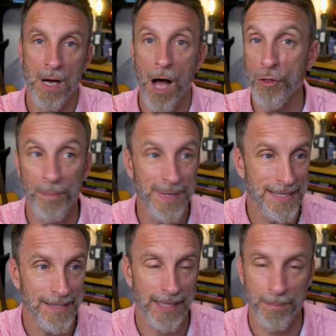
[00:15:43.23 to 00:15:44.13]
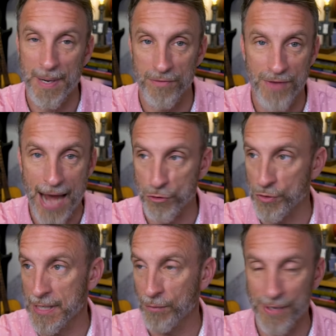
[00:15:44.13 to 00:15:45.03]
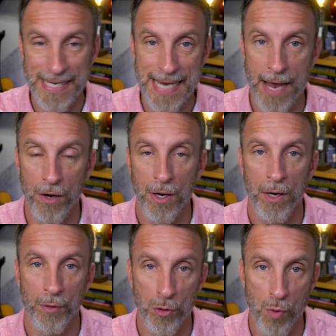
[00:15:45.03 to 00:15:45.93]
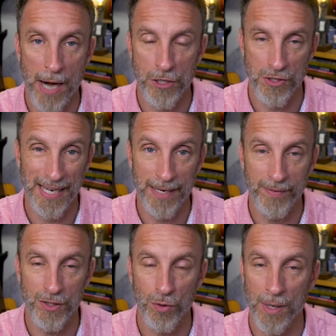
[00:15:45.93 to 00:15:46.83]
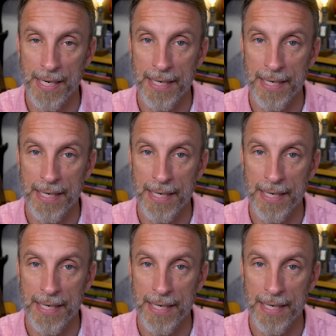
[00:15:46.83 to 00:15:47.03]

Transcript: Other businesses like manufacturing, retail requires you to get inventory.